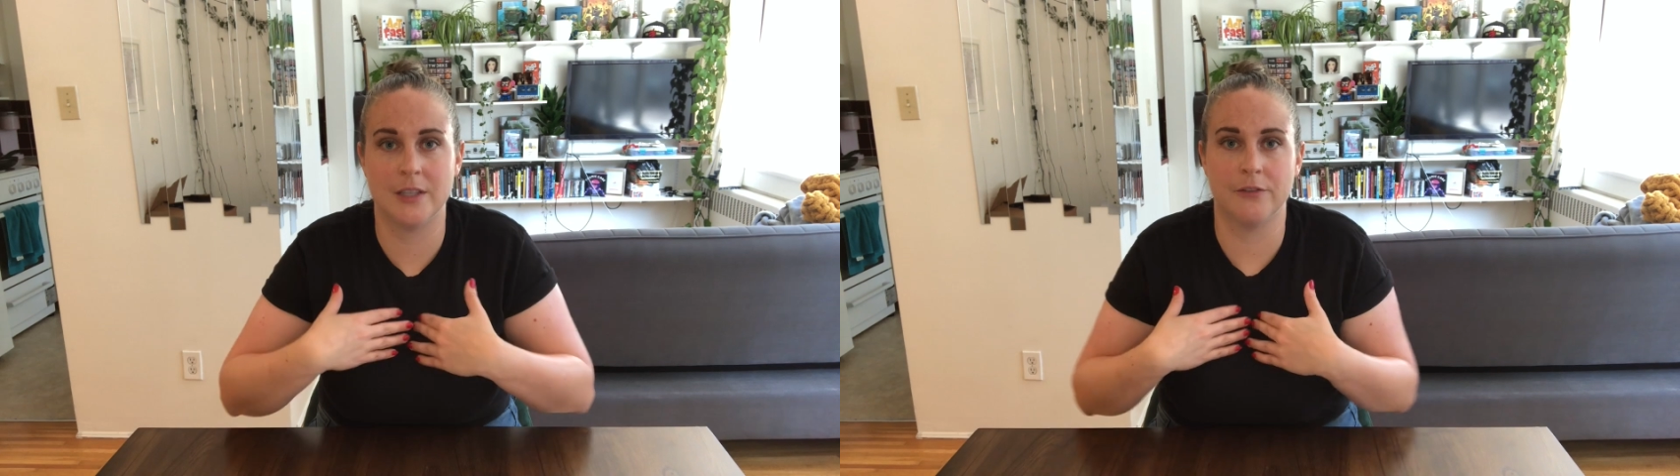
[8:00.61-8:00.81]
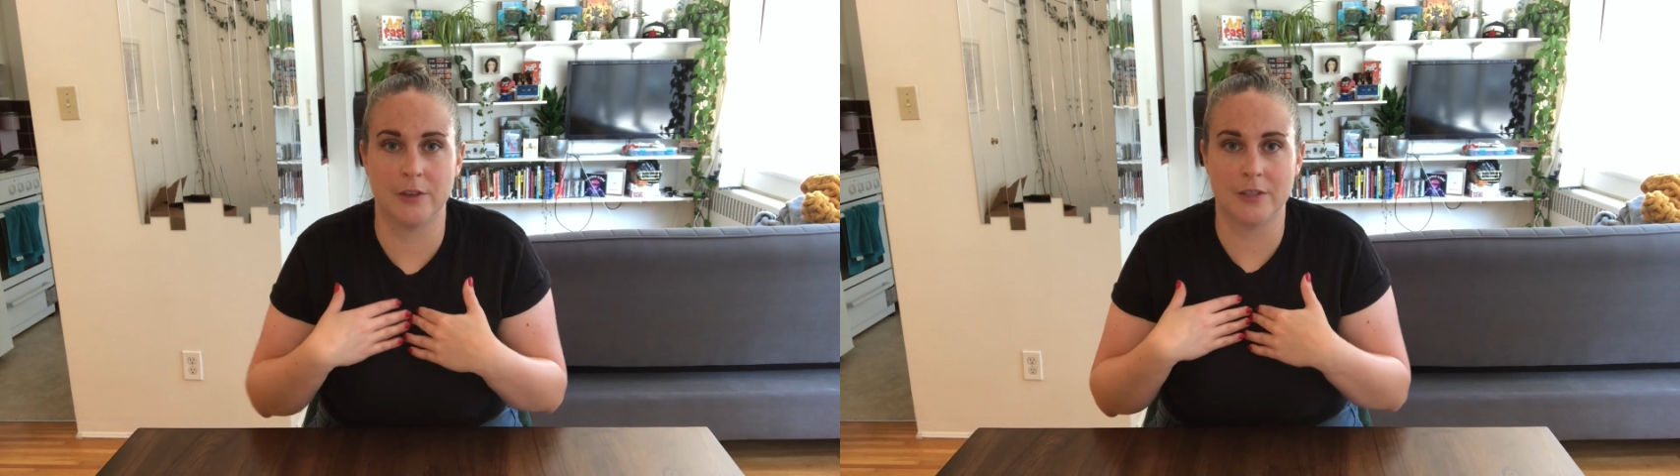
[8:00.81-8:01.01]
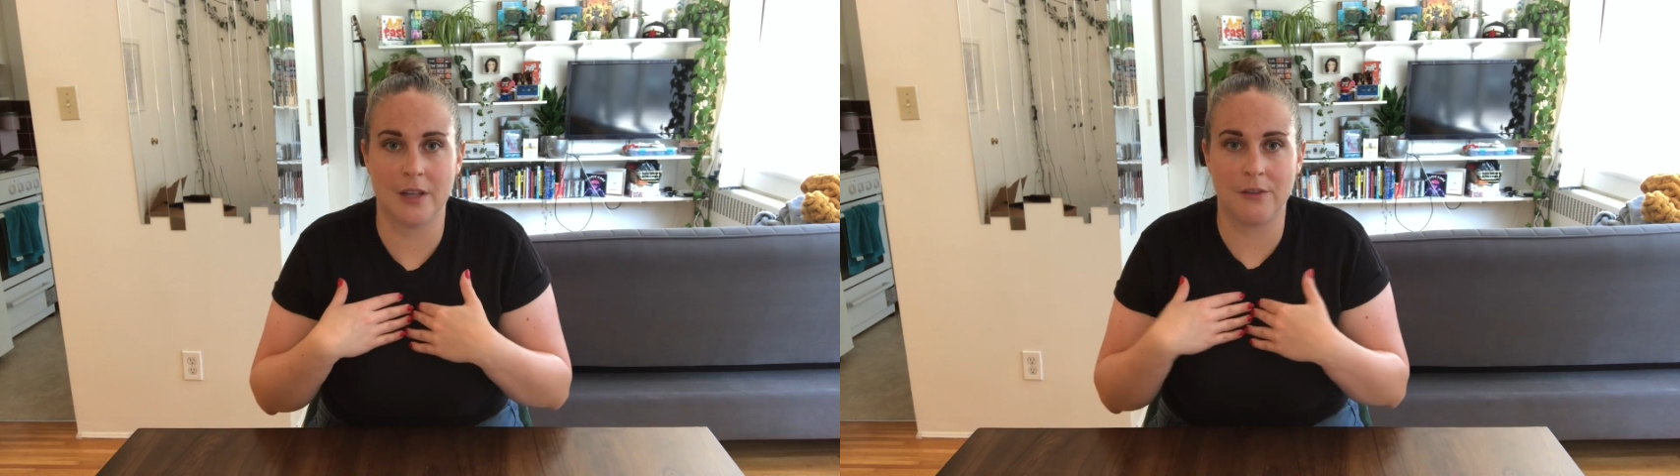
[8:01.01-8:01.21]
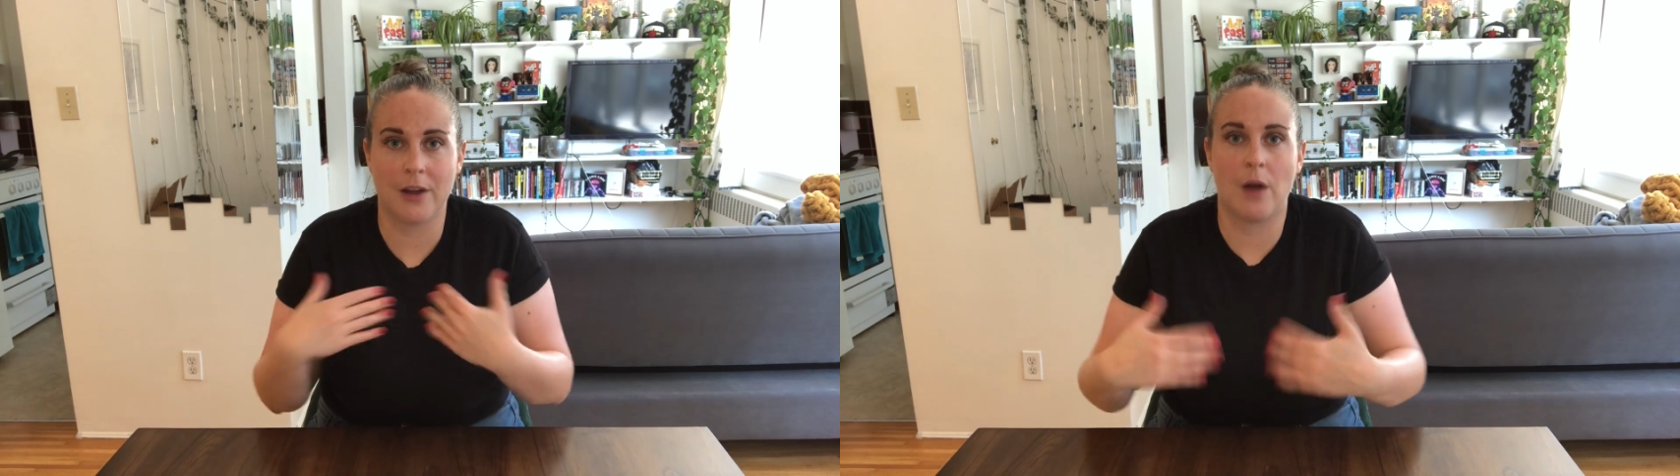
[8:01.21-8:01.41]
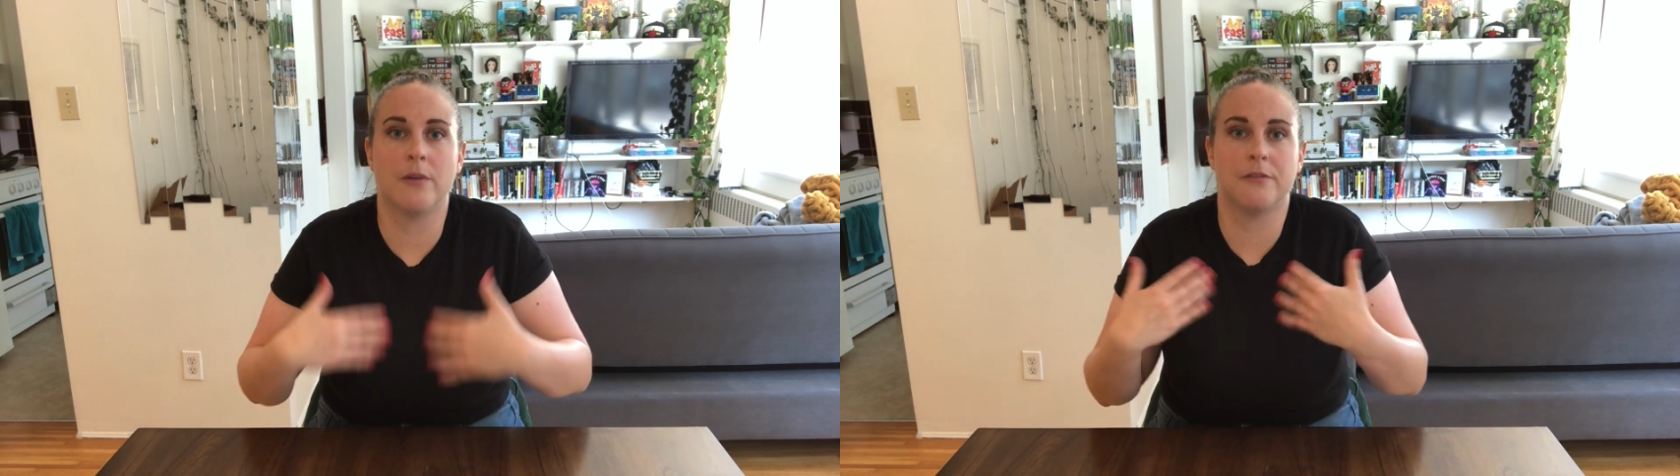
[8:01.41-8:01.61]
for yourself
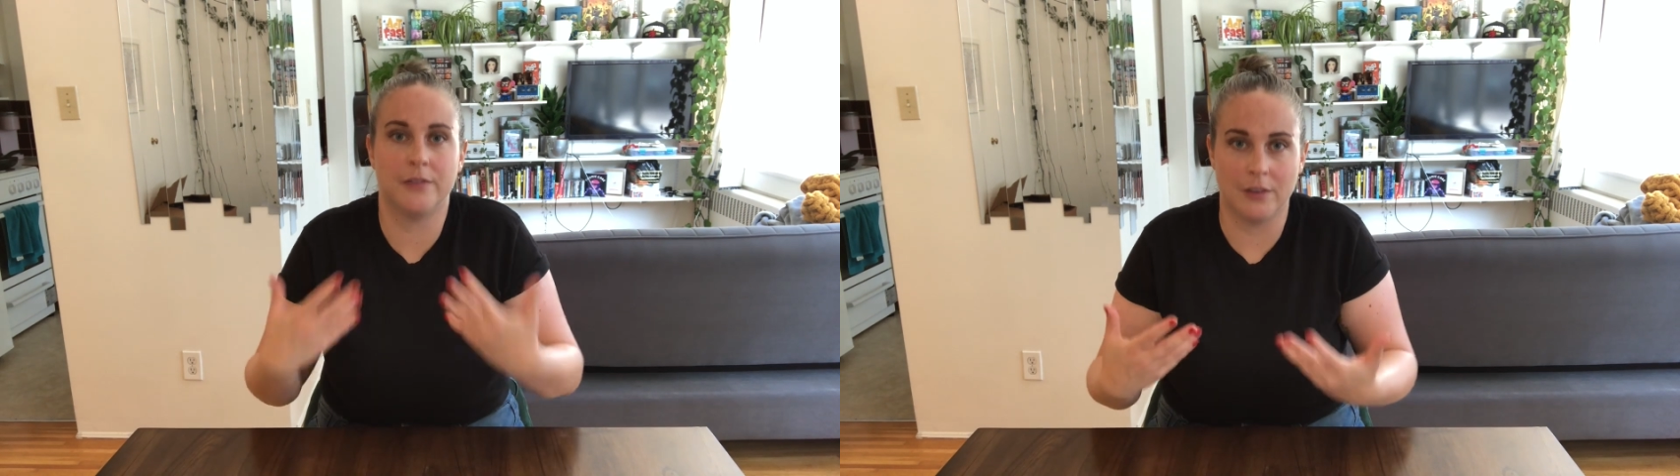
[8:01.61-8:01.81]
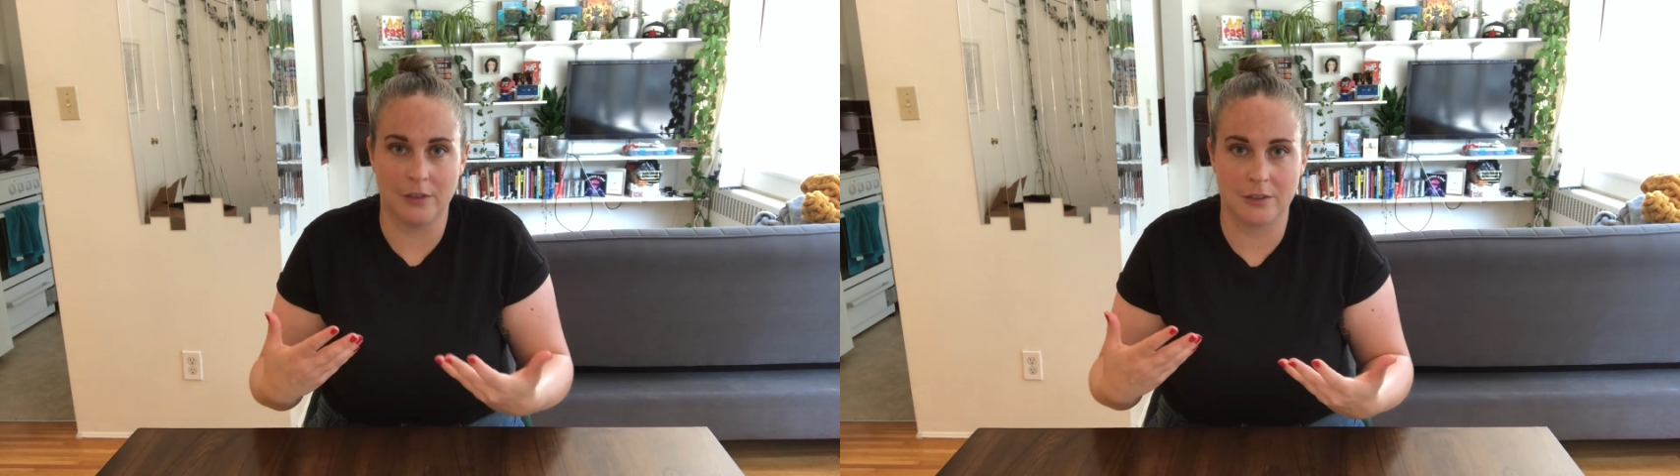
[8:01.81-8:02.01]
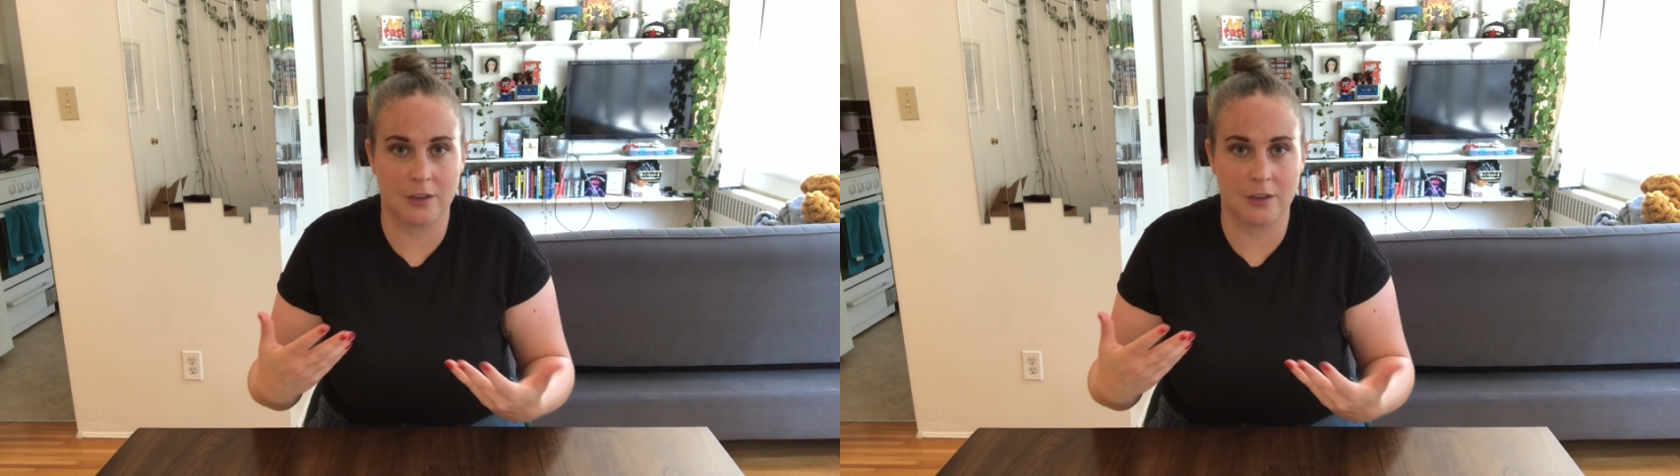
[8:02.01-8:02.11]
how it feels.